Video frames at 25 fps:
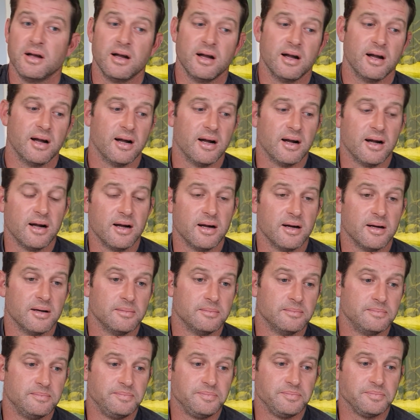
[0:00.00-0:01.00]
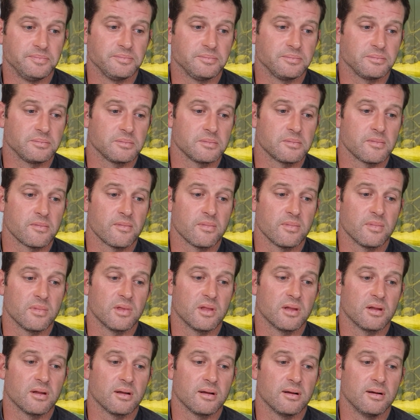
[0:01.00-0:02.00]
And
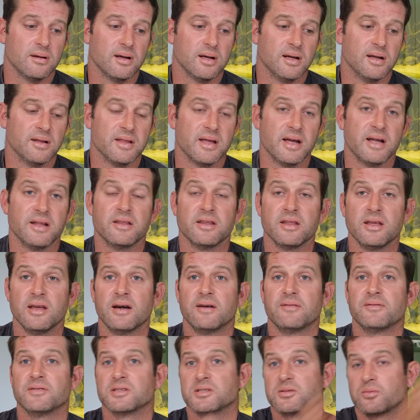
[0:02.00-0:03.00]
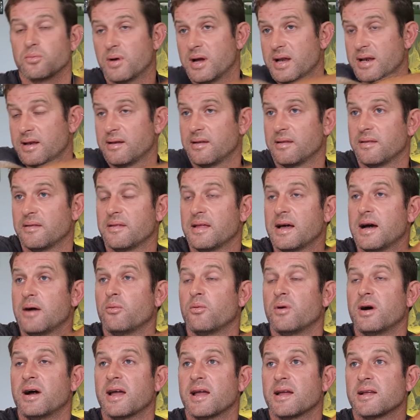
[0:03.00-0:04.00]
then the others went that
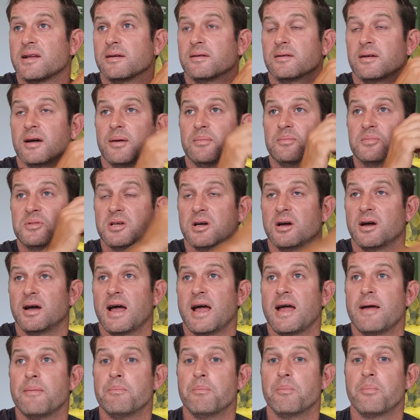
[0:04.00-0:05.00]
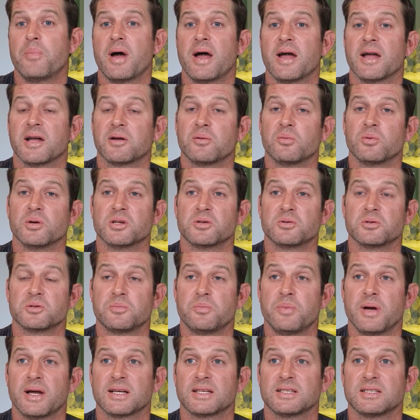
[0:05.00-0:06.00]
way up to M peg, which was
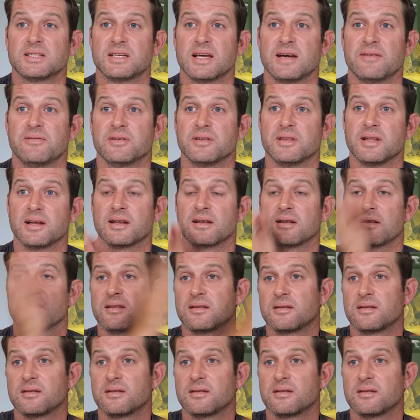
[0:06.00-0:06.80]
peg 7.